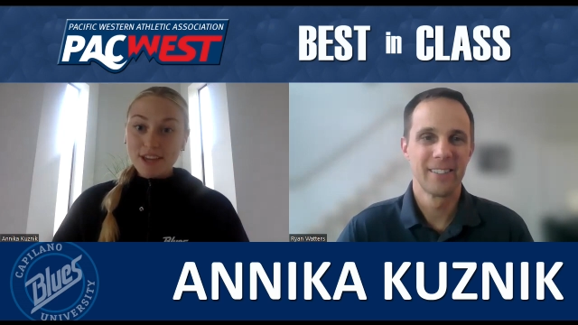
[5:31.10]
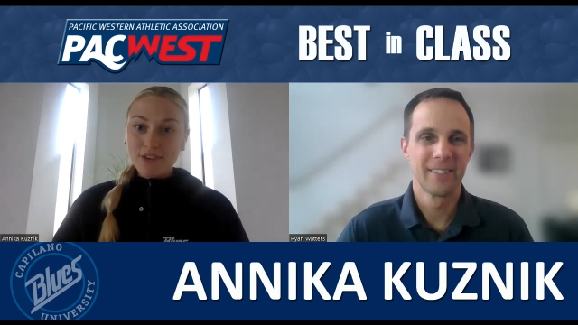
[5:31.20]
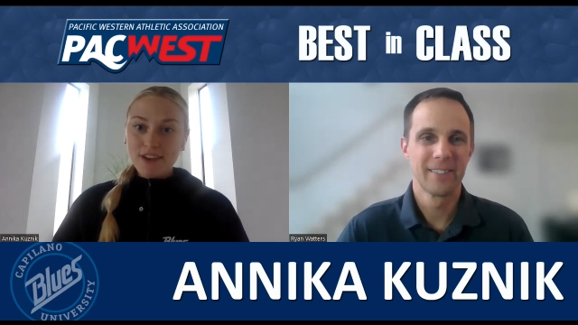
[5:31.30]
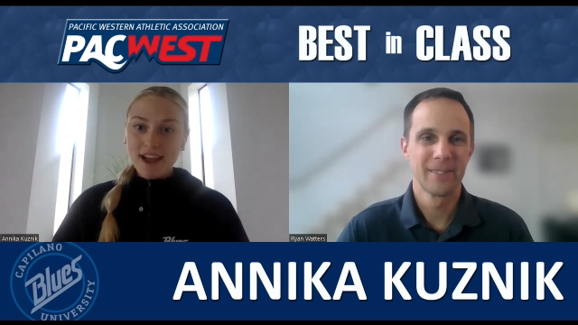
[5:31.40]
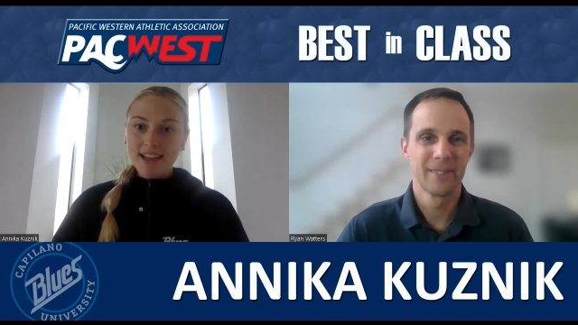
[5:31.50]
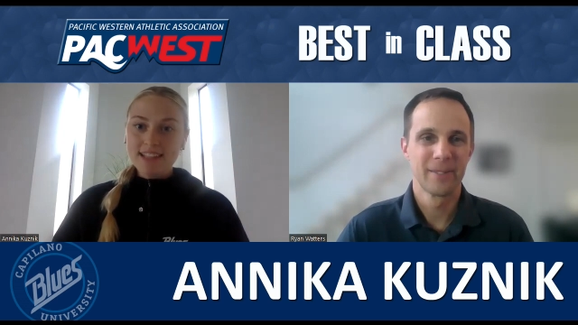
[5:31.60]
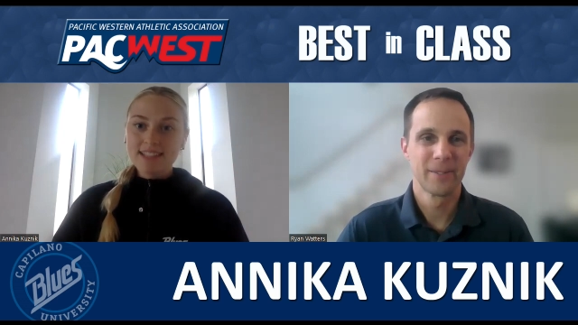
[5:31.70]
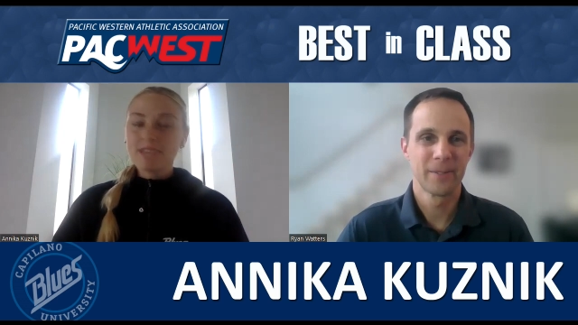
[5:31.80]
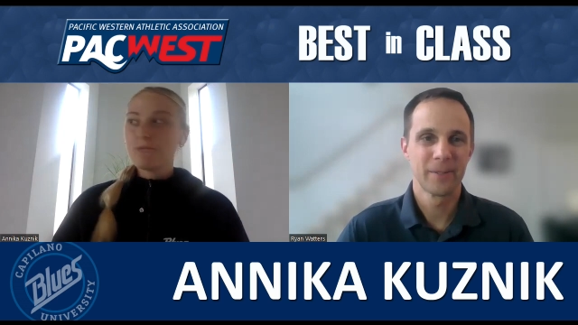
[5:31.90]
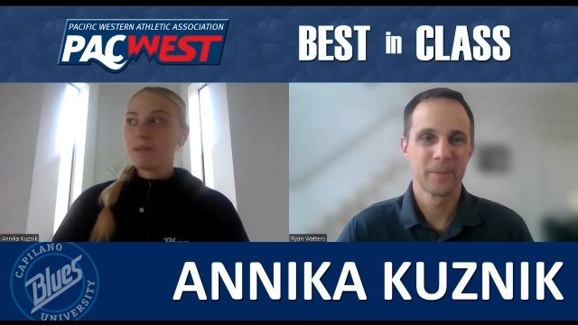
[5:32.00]
Speaker 1: Vancouver
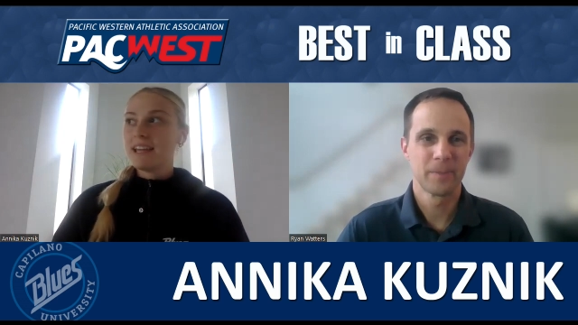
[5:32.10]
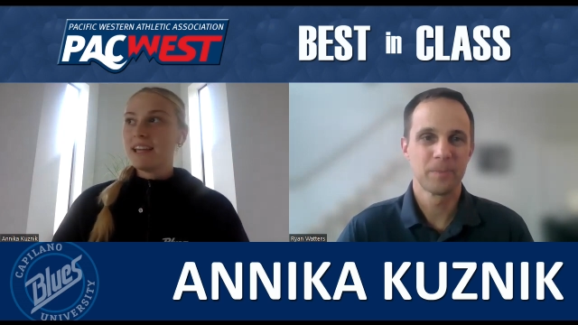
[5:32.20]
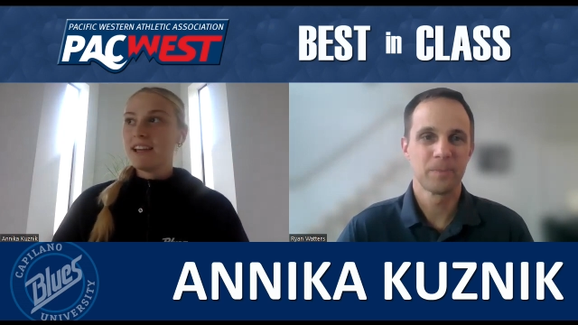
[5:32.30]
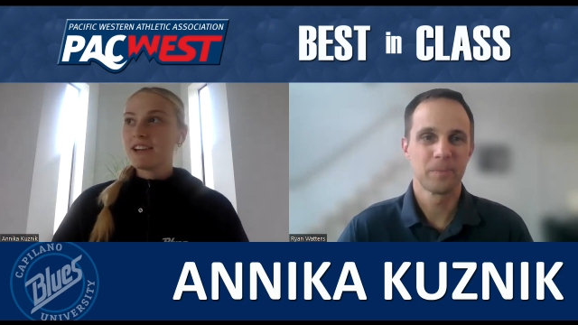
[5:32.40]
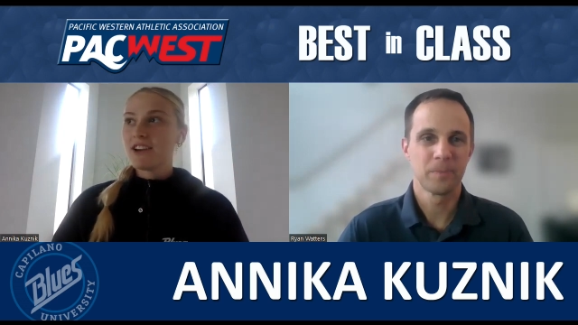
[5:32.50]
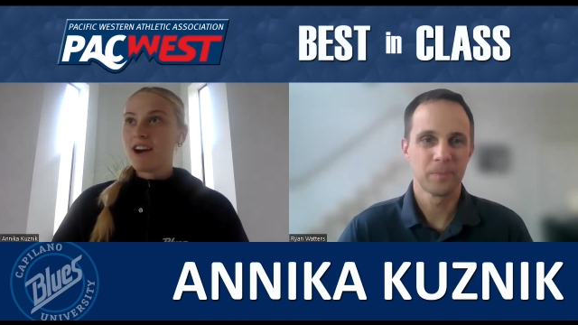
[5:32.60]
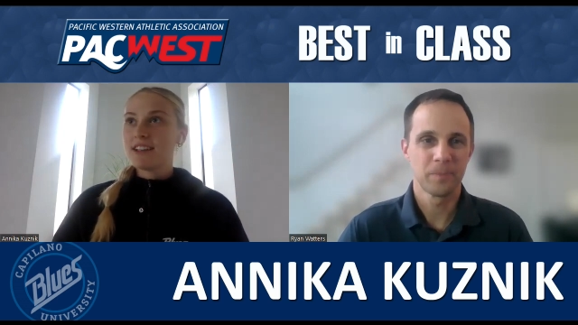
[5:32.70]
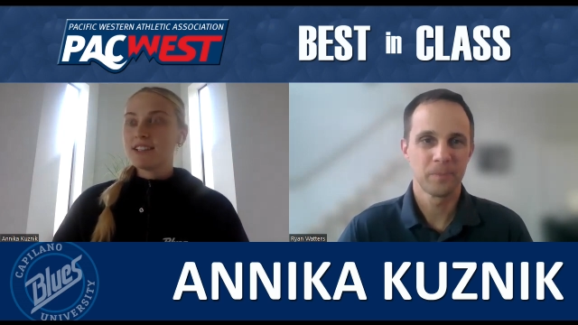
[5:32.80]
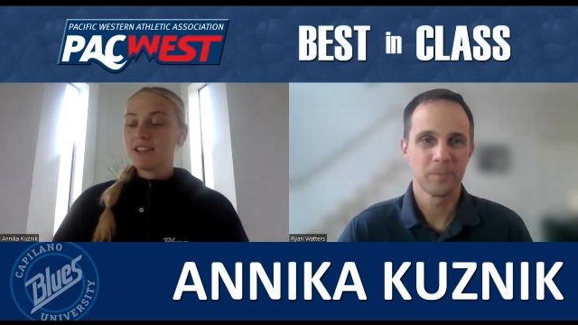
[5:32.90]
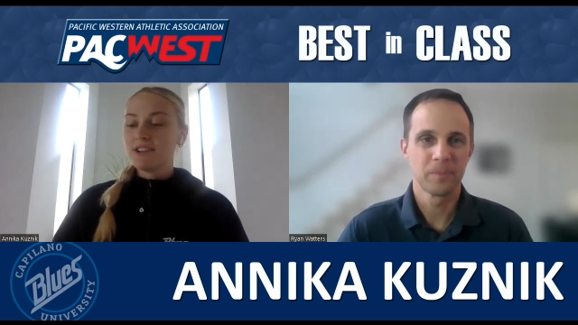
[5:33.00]
Island and we
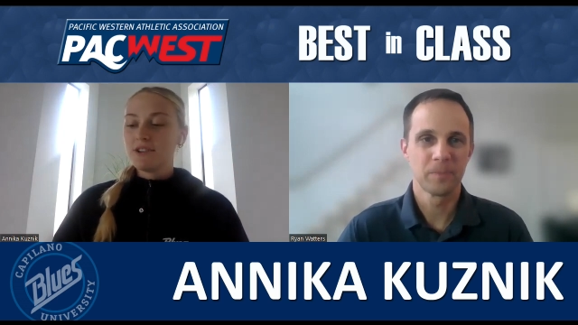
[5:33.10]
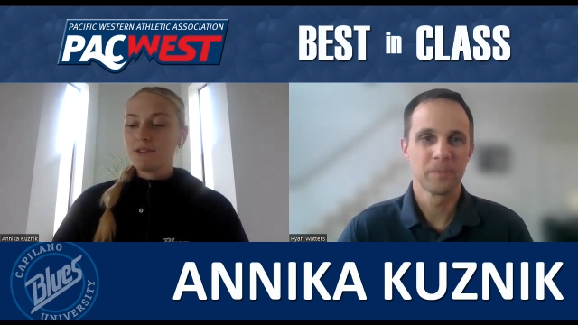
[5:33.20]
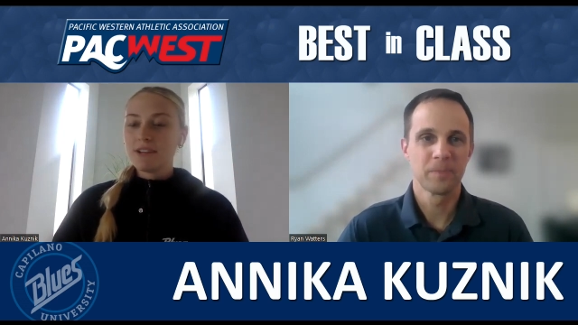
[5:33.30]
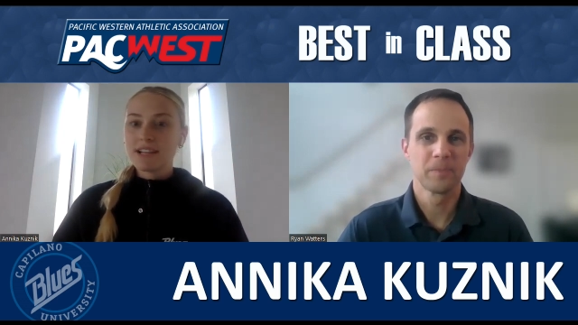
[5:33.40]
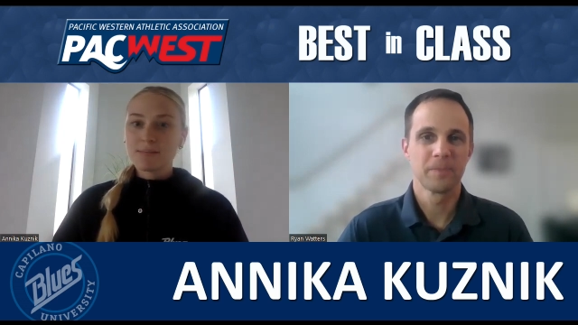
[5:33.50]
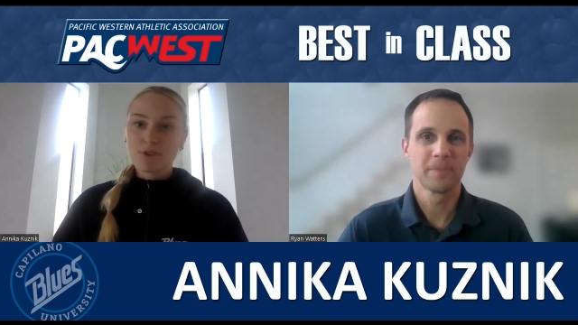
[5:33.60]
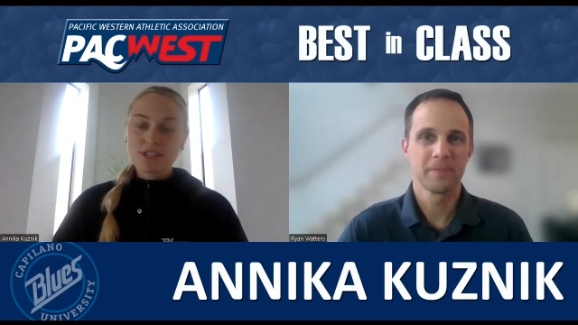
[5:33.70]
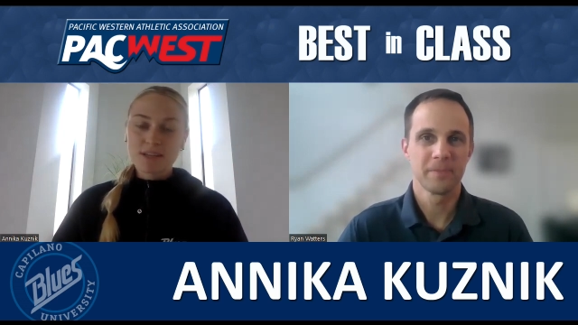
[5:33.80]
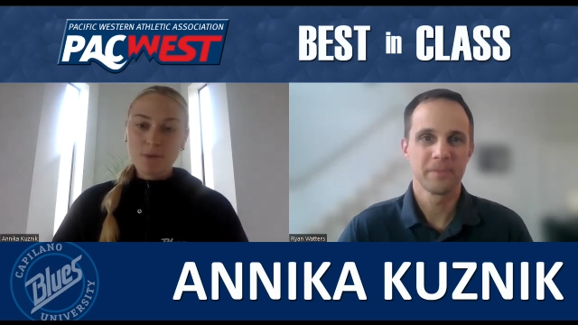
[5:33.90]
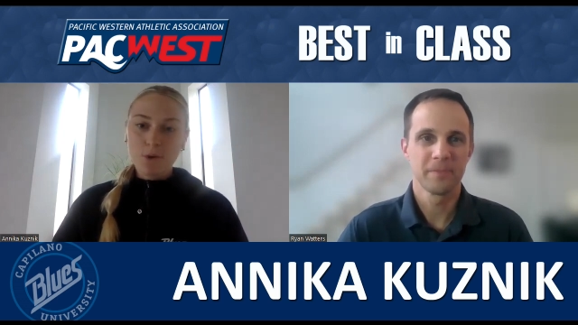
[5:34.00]
got to
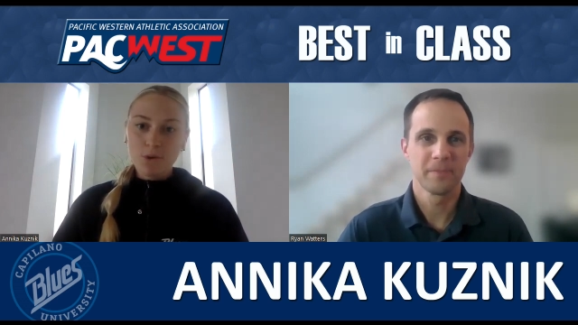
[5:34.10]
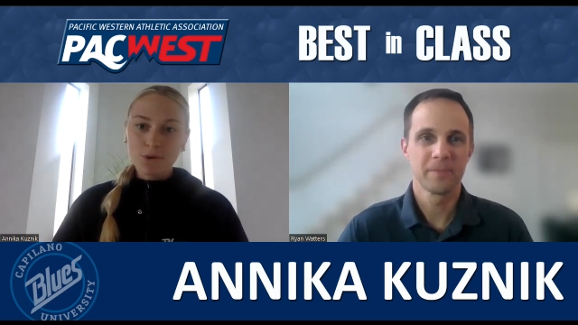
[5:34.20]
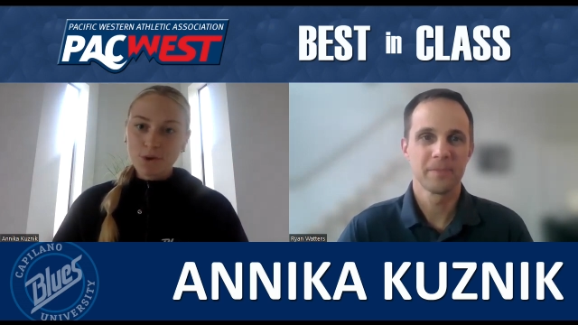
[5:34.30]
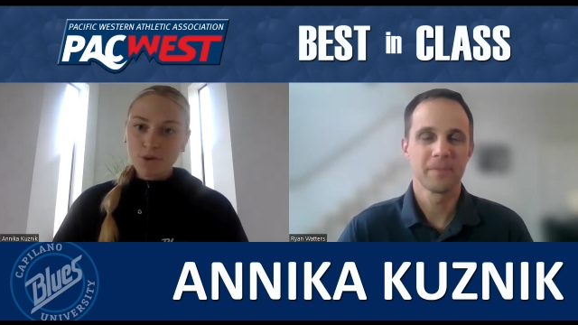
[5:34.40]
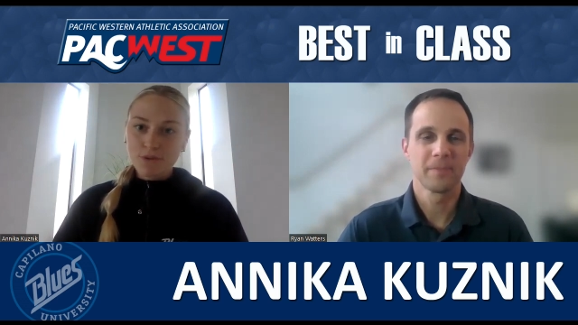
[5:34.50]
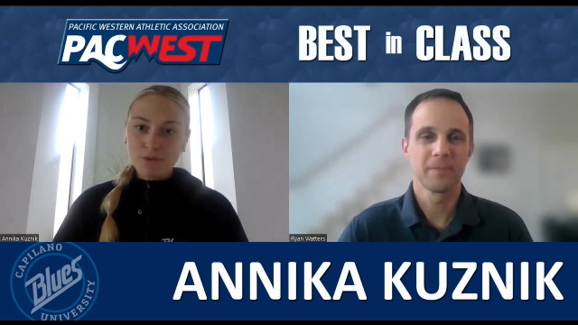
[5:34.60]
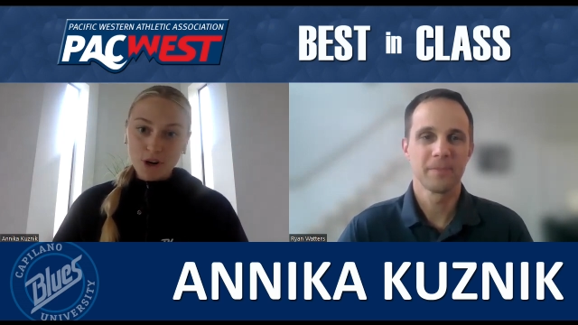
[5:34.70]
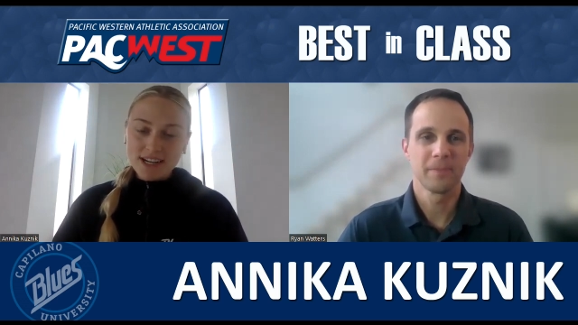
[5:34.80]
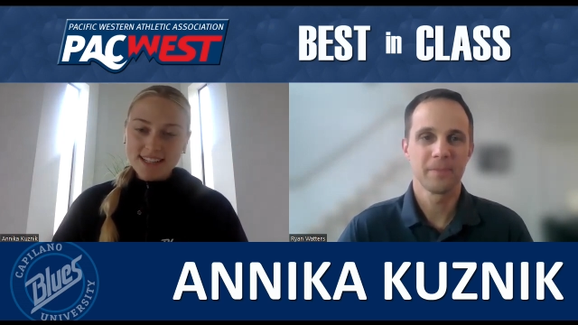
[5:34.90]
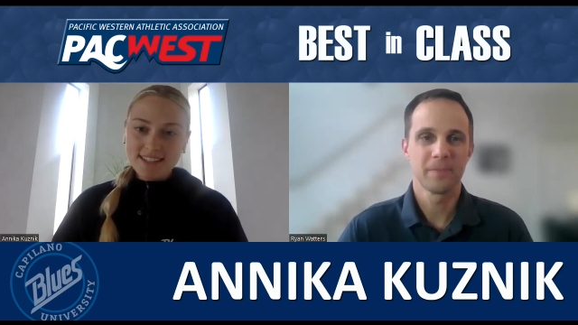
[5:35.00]
explore some old growth
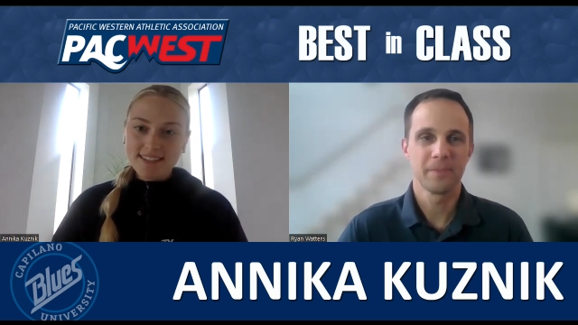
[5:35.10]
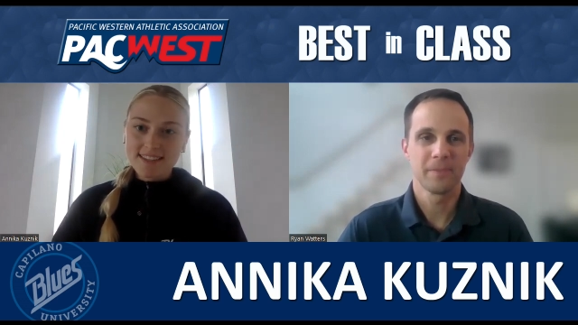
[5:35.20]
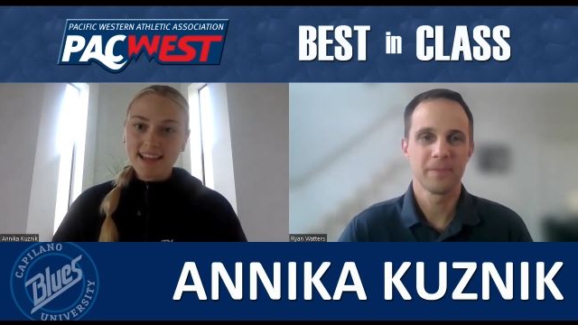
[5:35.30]
forests